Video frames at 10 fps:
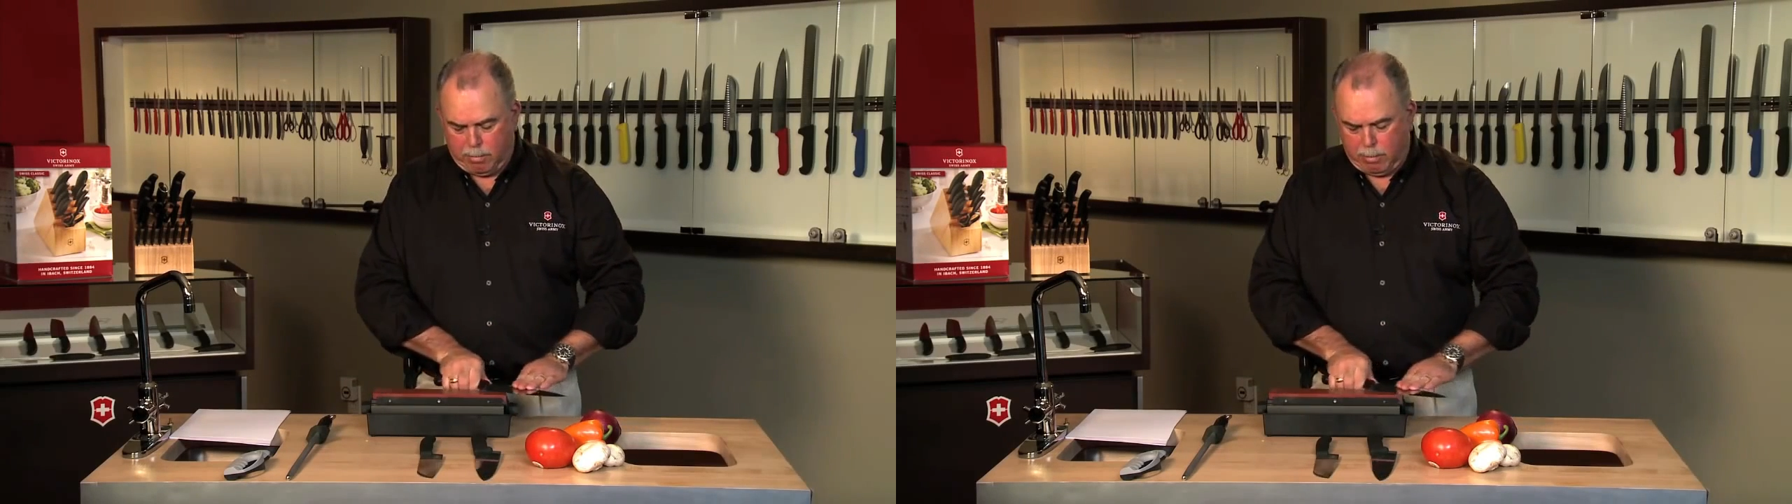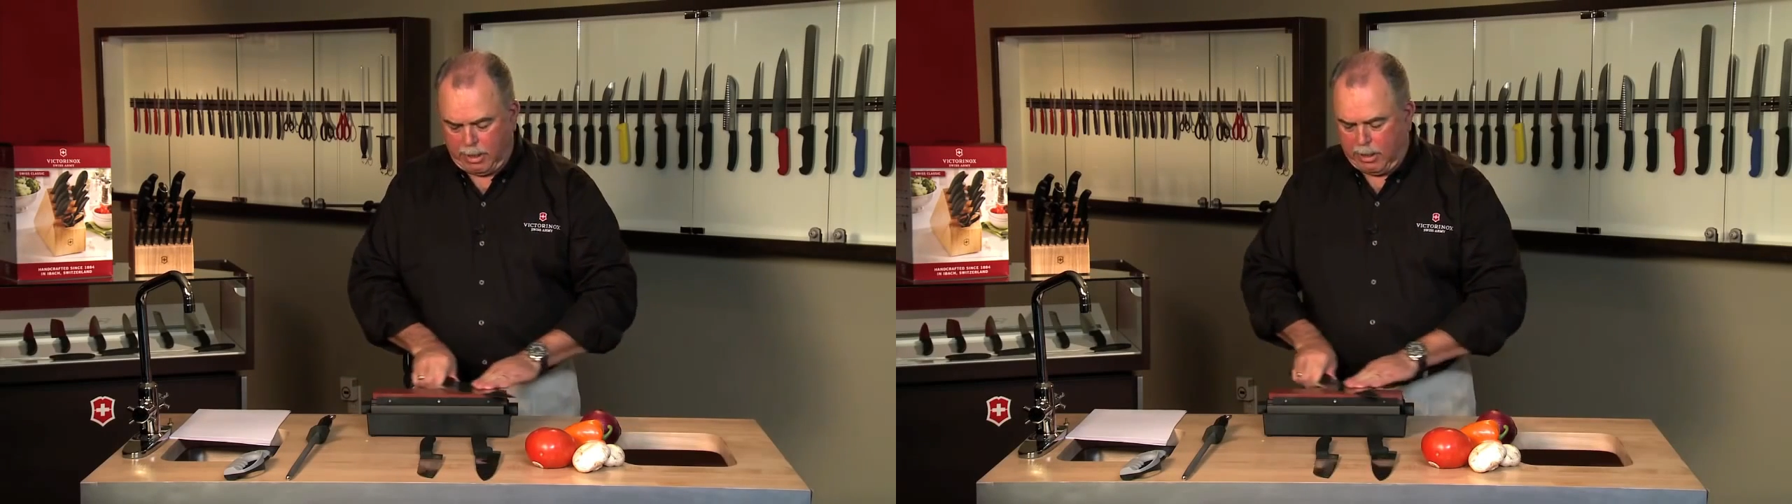
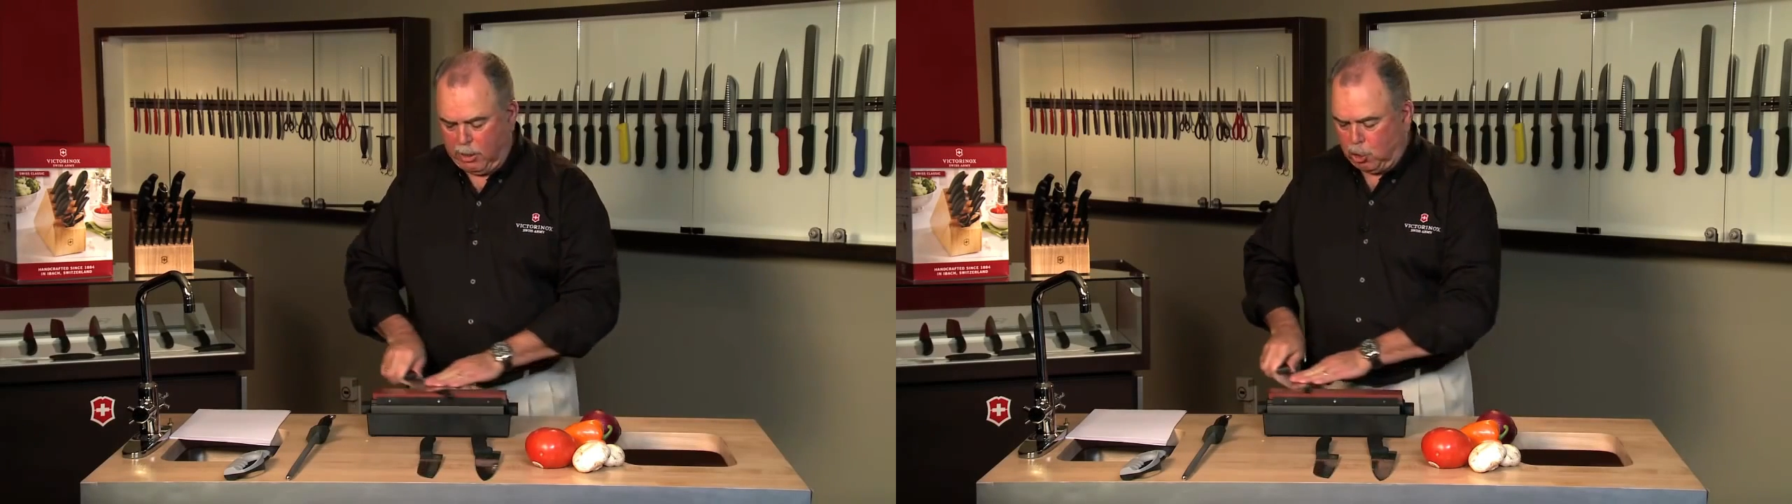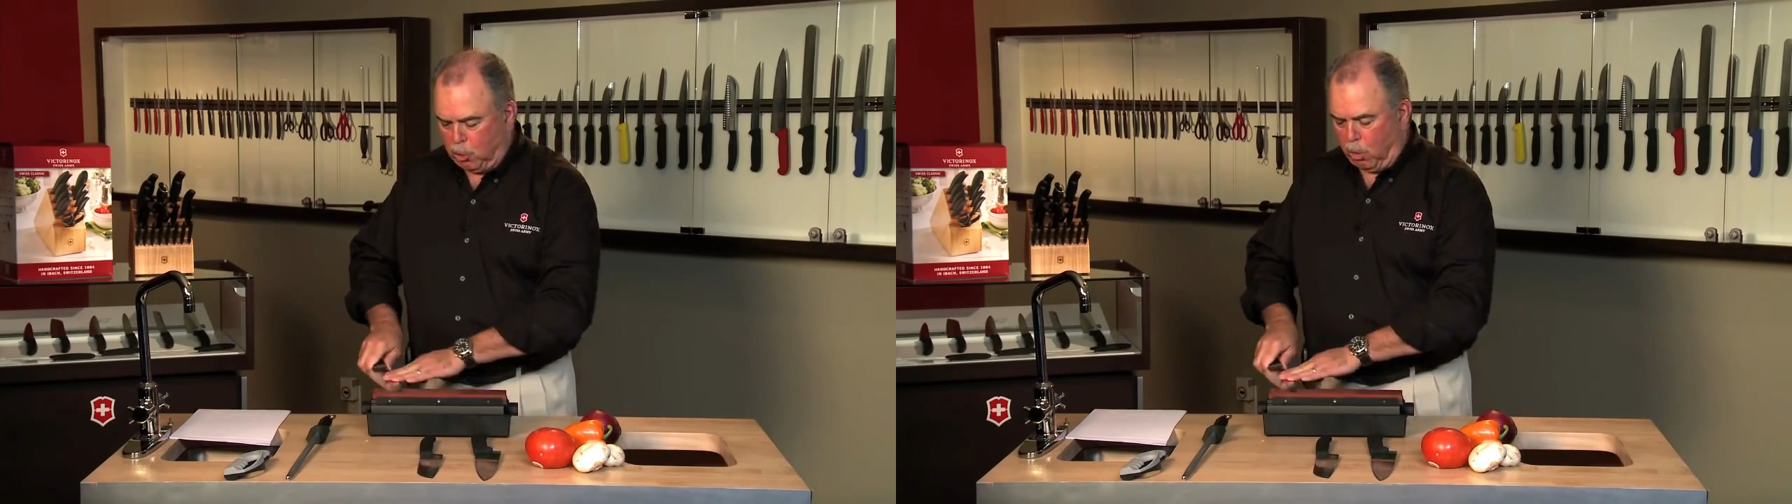making
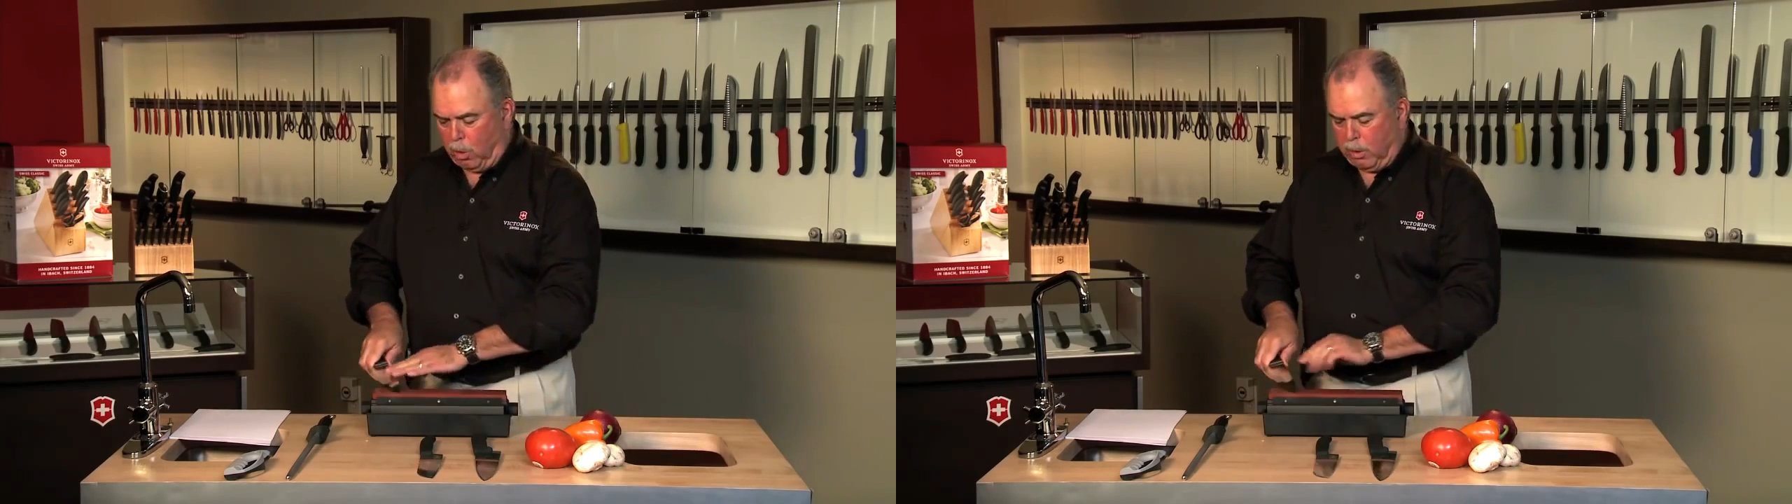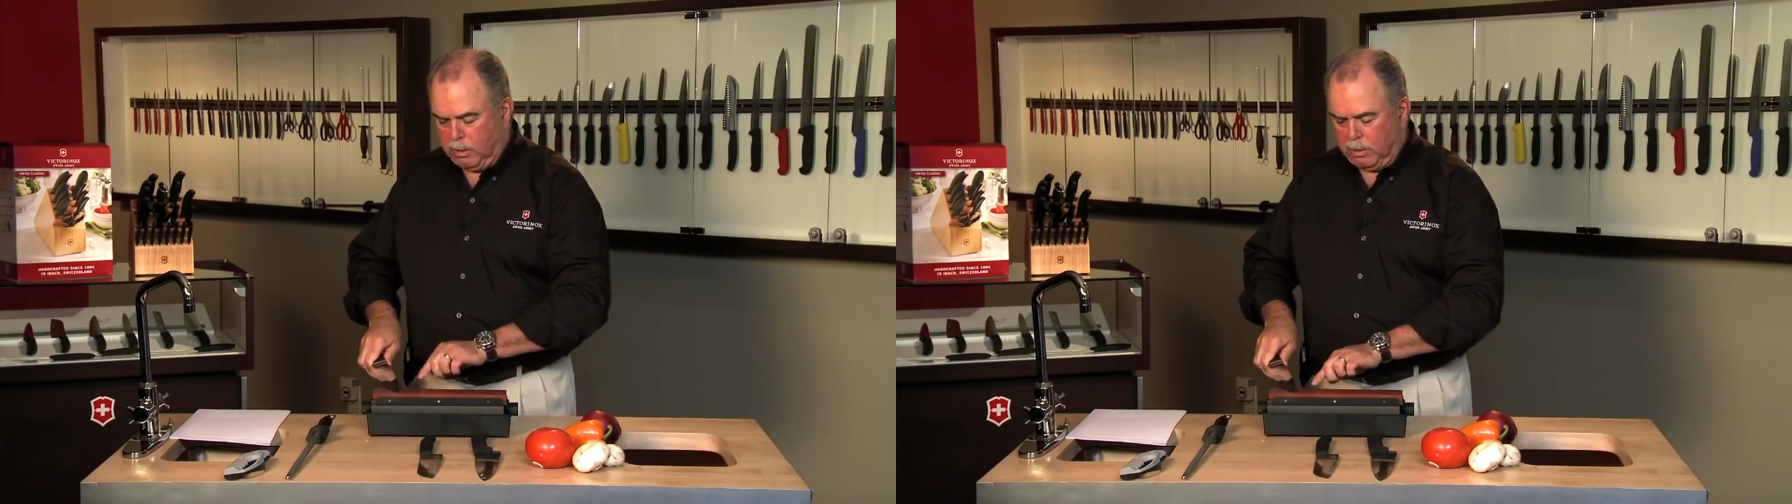
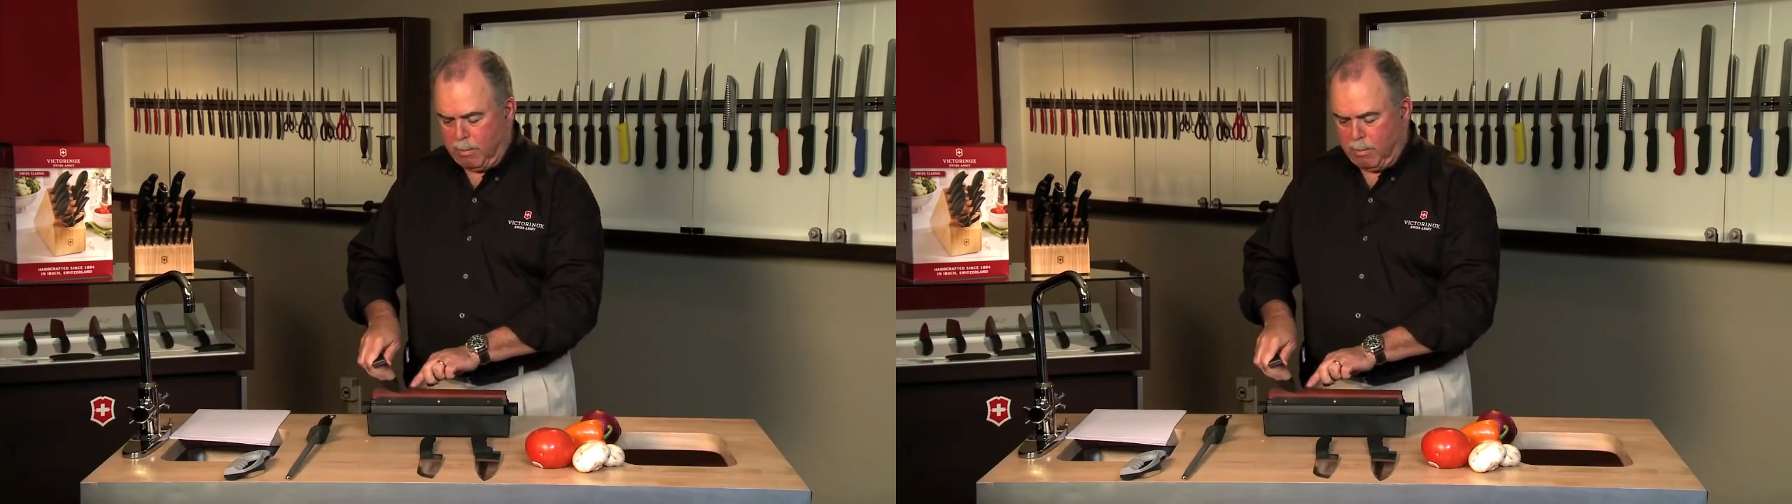sure to